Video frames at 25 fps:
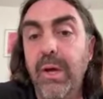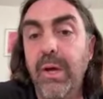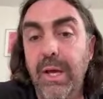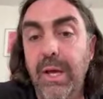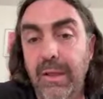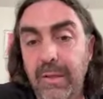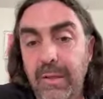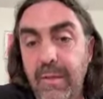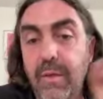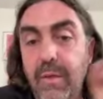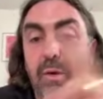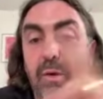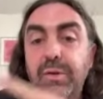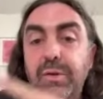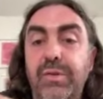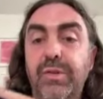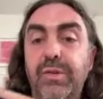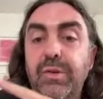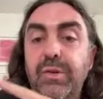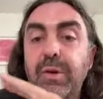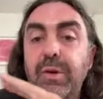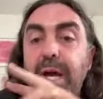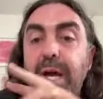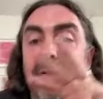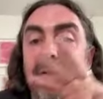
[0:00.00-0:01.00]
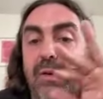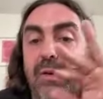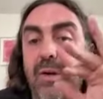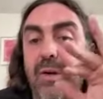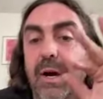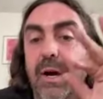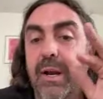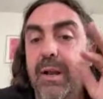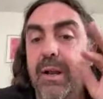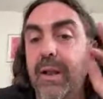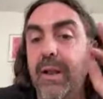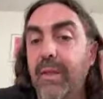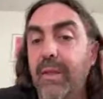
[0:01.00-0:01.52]
and then those two guys are
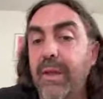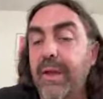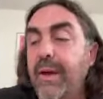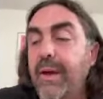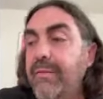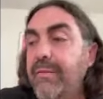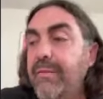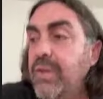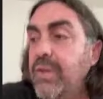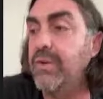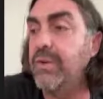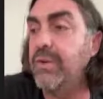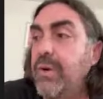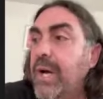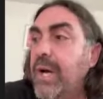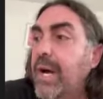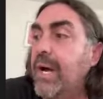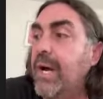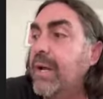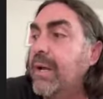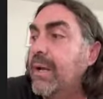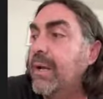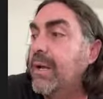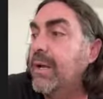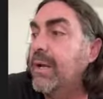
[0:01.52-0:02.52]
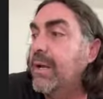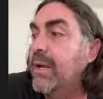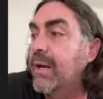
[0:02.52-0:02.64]
gone, and now they have a new guy.